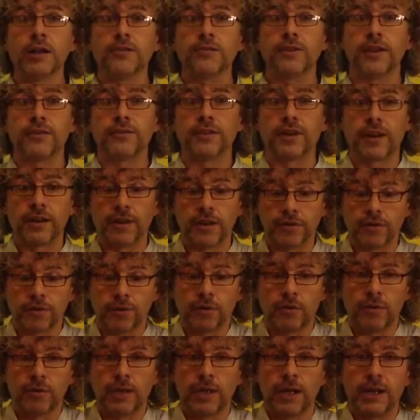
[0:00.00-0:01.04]
We harness that
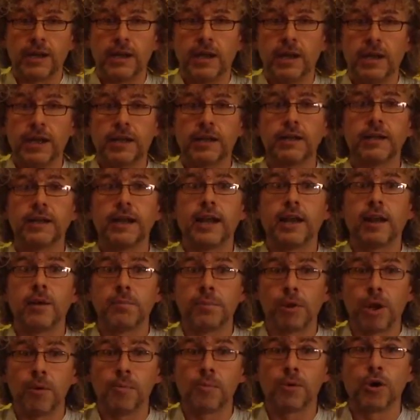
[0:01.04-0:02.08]
together through a
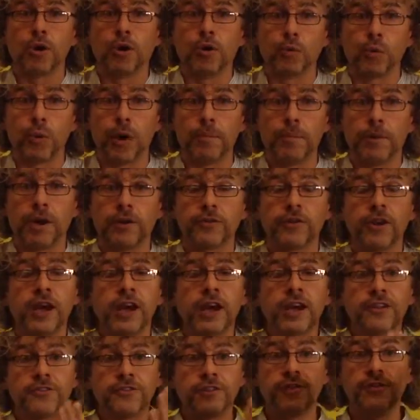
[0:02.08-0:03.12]
little yellow blob called
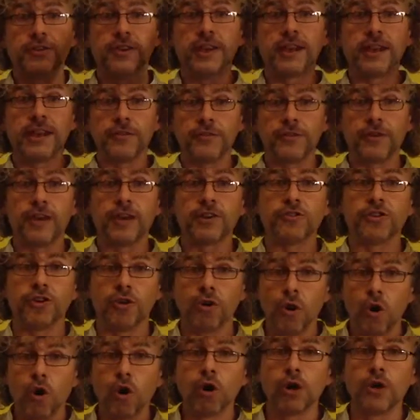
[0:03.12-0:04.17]
Webmart to
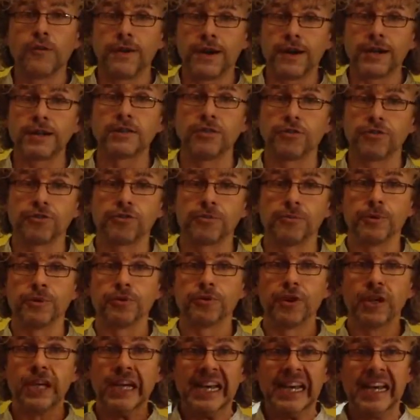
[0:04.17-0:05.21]
deliver it to all of our
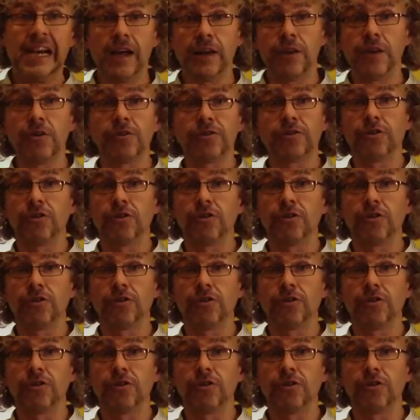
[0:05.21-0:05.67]
customers.